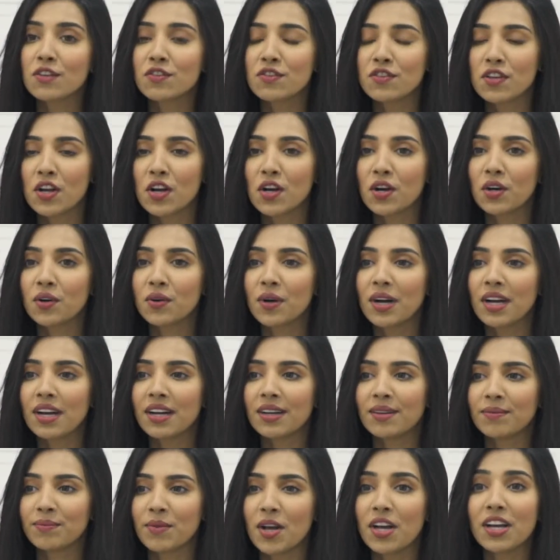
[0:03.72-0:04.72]
So
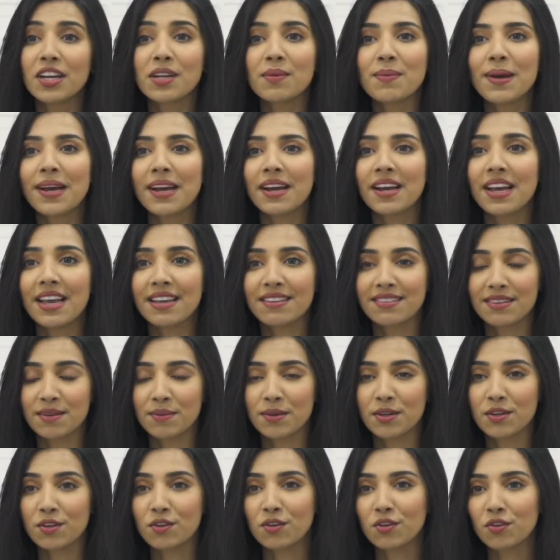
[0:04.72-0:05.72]
I heard about
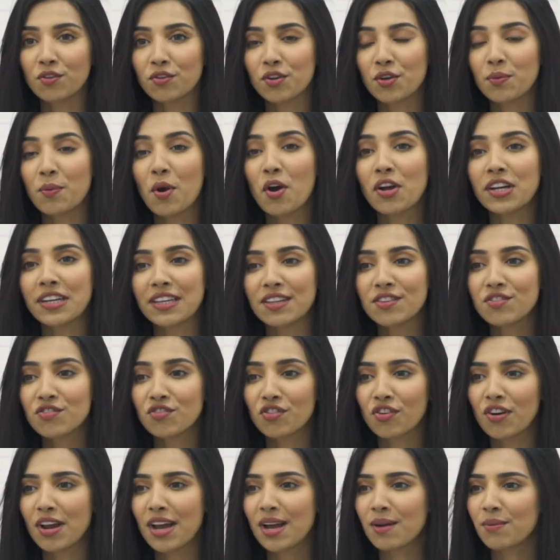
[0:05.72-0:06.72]
Este Medical Group on
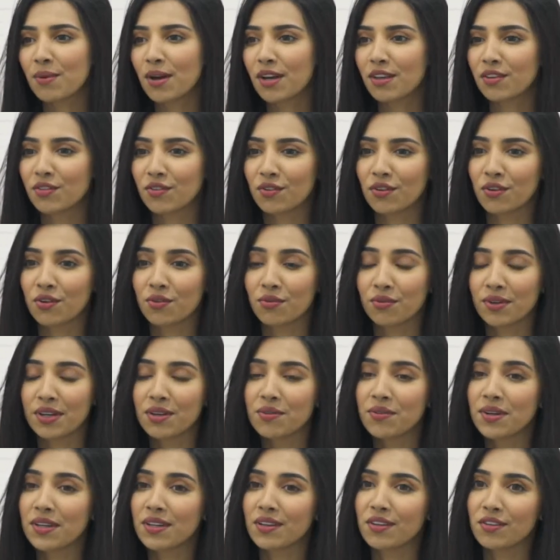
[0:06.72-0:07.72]
Instagram. I saw
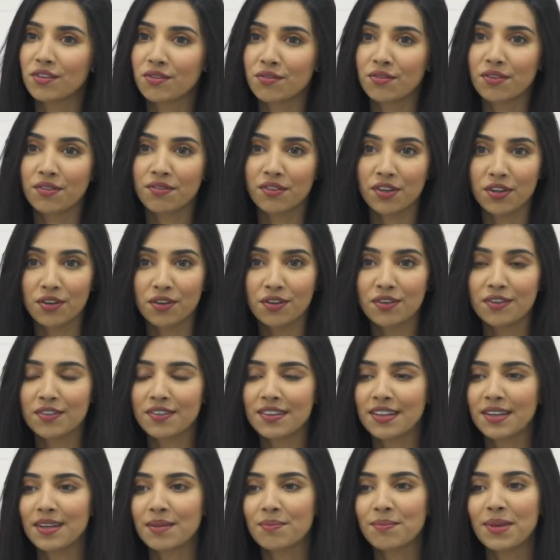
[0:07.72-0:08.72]
really, really good
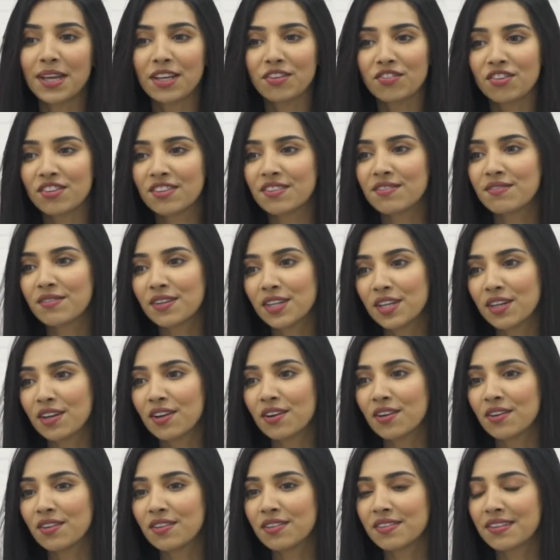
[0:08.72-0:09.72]
reviews and pictures and
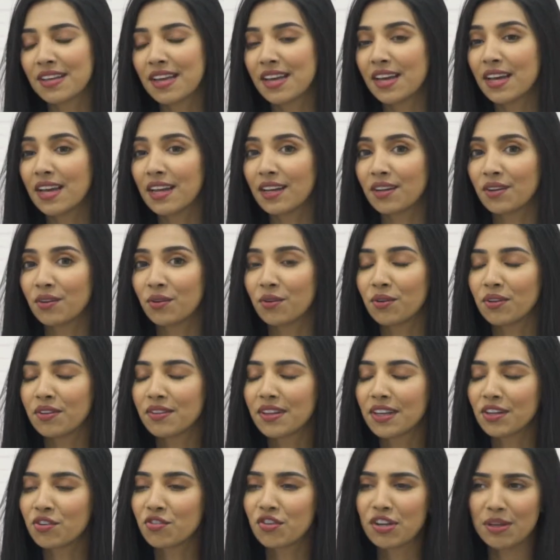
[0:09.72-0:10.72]
videos, and all
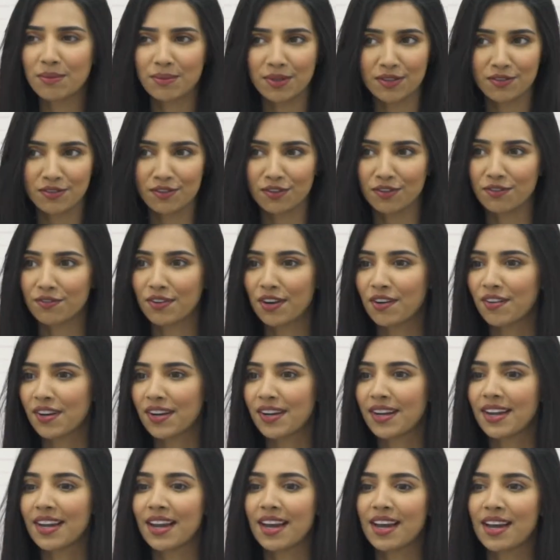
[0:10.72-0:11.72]
of their treatments look
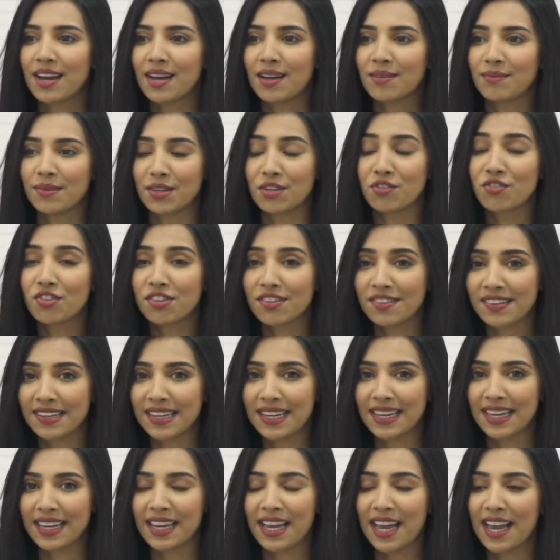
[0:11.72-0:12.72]
very
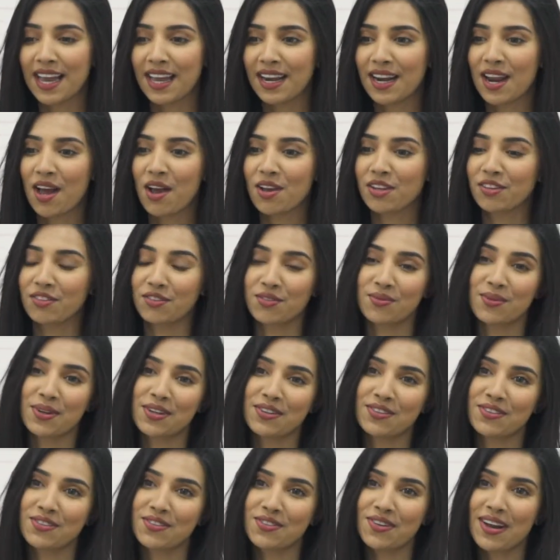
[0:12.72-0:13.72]
interesting, and I just
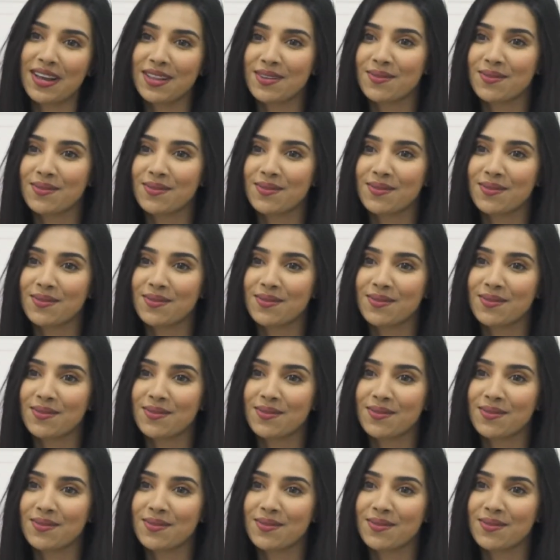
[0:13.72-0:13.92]
wanted to try